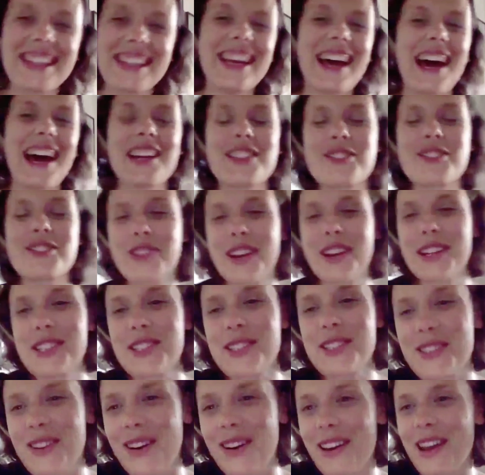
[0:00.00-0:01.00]
I
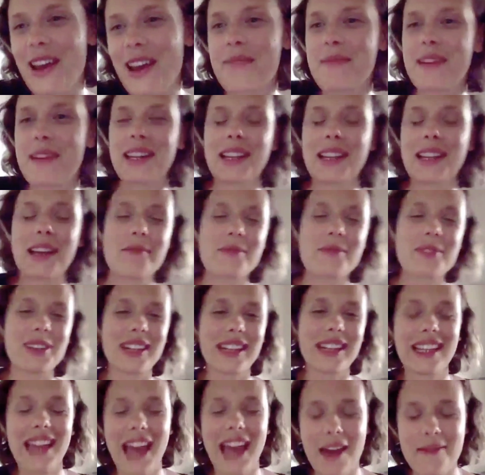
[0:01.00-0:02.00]
trust Sonam, and I'm
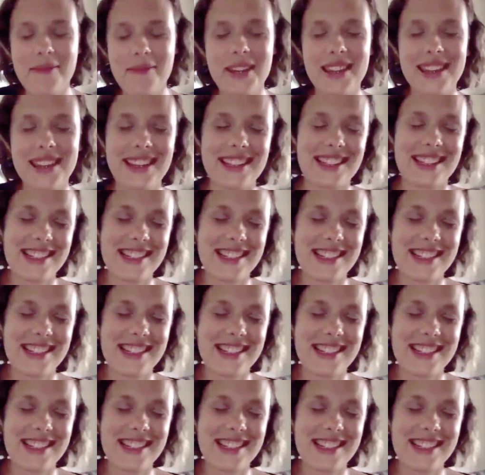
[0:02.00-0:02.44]
really happy that